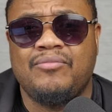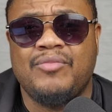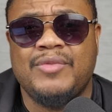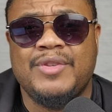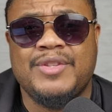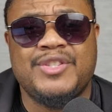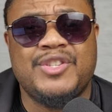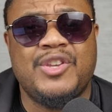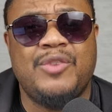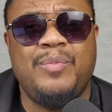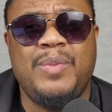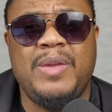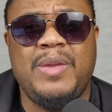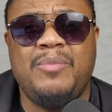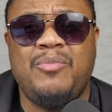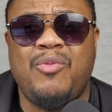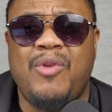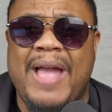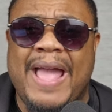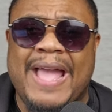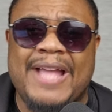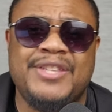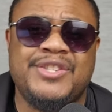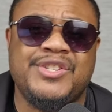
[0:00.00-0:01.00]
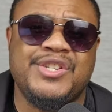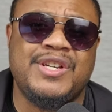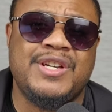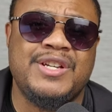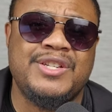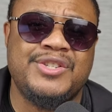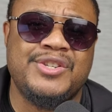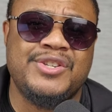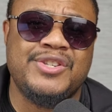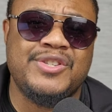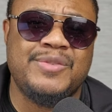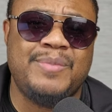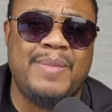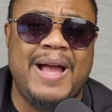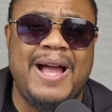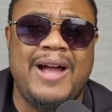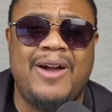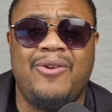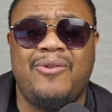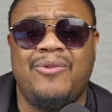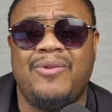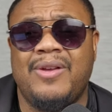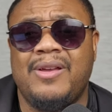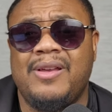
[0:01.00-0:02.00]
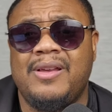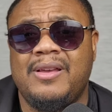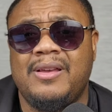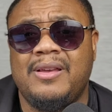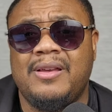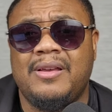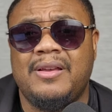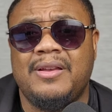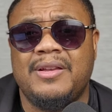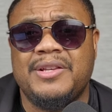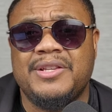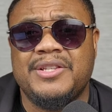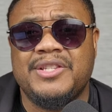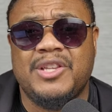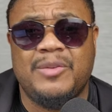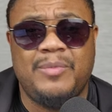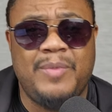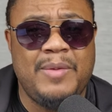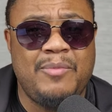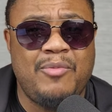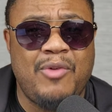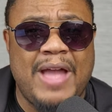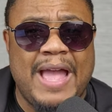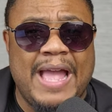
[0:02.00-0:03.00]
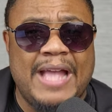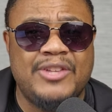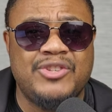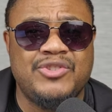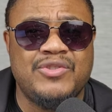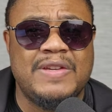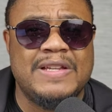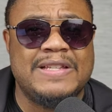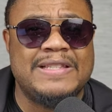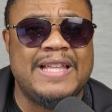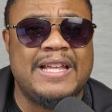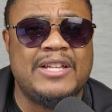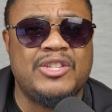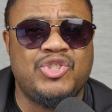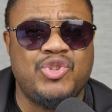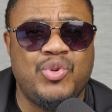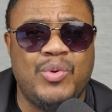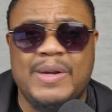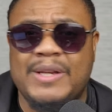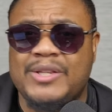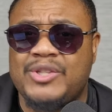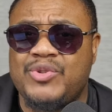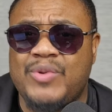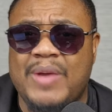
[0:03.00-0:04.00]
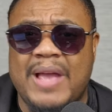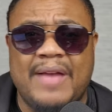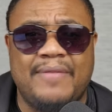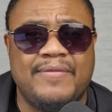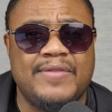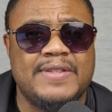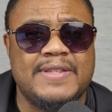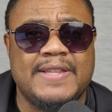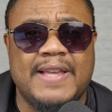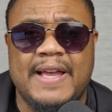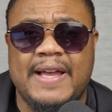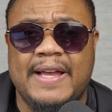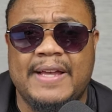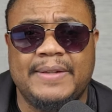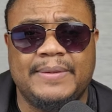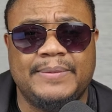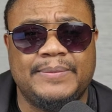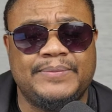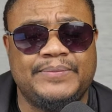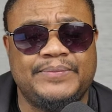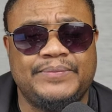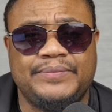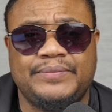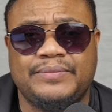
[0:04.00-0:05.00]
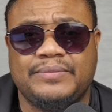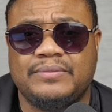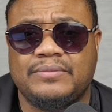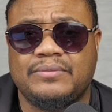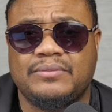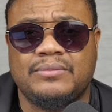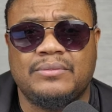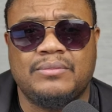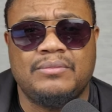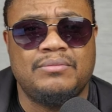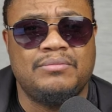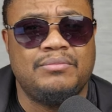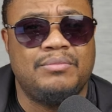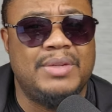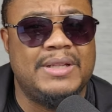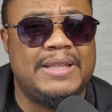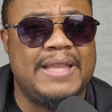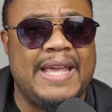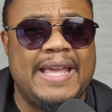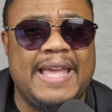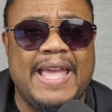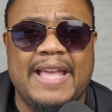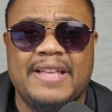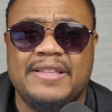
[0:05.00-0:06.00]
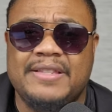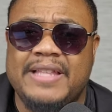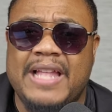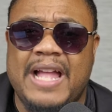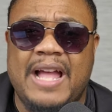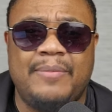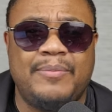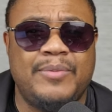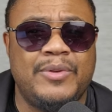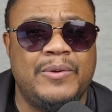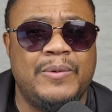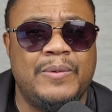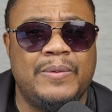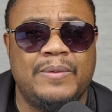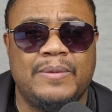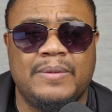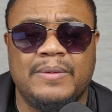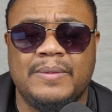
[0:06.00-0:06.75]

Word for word: Some people hate you because you smile. Some people hate you because that joy that you have inside, but they can't stop you.